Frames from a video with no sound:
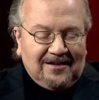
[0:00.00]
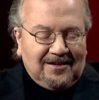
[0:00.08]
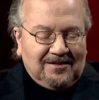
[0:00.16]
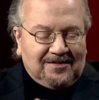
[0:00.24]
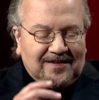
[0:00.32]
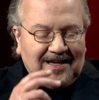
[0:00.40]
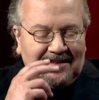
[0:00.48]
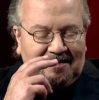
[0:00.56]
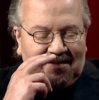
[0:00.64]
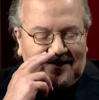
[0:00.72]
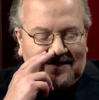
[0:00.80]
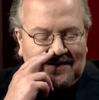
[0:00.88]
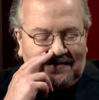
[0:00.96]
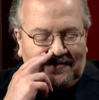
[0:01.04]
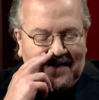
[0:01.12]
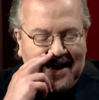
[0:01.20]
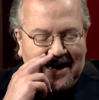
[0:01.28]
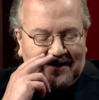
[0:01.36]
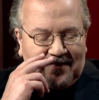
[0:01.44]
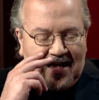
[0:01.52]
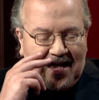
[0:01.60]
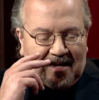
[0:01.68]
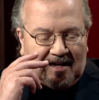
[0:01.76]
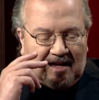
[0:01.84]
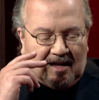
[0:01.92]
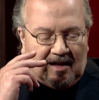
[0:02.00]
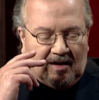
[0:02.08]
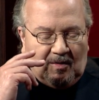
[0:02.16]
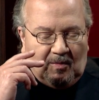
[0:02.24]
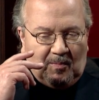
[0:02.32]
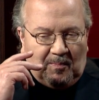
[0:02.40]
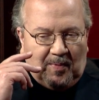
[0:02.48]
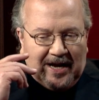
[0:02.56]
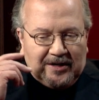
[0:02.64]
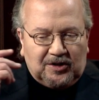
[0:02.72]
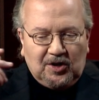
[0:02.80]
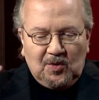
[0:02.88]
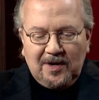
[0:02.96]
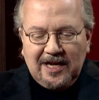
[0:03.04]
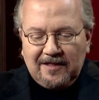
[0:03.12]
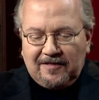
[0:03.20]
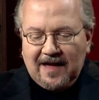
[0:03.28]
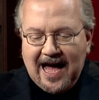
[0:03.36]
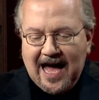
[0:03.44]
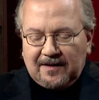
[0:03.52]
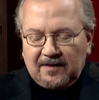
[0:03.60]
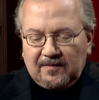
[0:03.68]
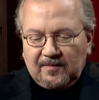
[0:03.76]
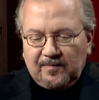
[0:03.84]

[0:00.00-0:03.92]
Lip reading: You say this, in fact, that by doing that,